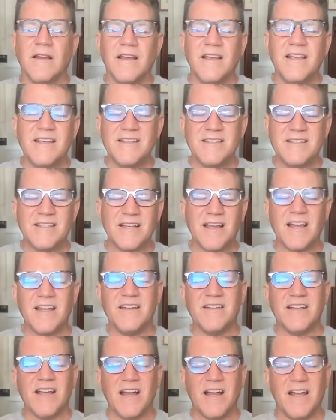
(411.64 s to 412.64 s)
He's the
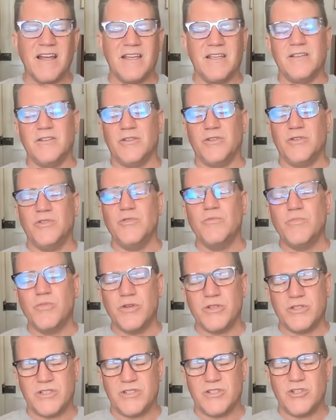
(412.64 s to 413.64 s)
kind of guy who
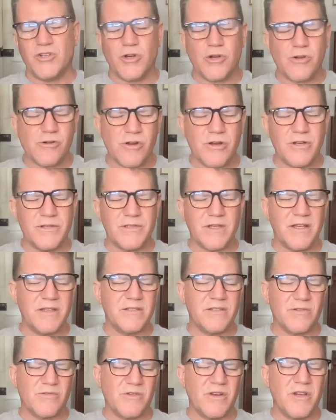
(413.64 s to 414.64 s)
puts sugar on his
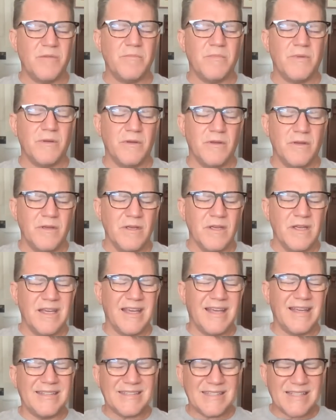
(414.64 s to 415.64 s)
ice cream.
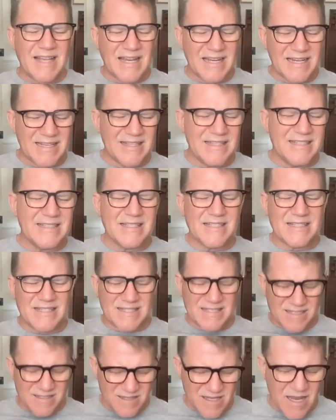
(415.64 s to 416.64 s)
It's like
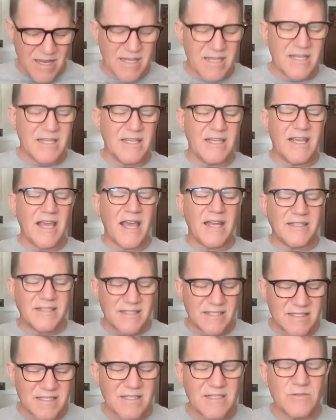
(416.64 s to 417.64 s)
this, like he
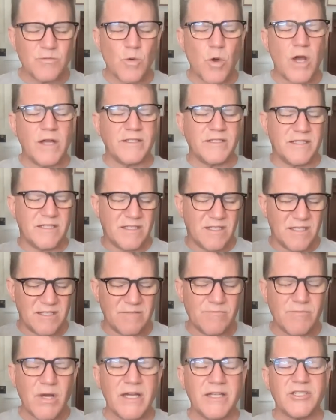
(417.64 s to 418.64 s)
wants
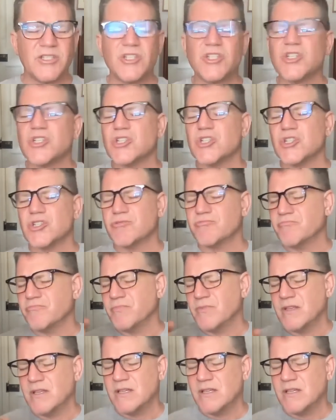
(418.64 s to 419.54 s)
as much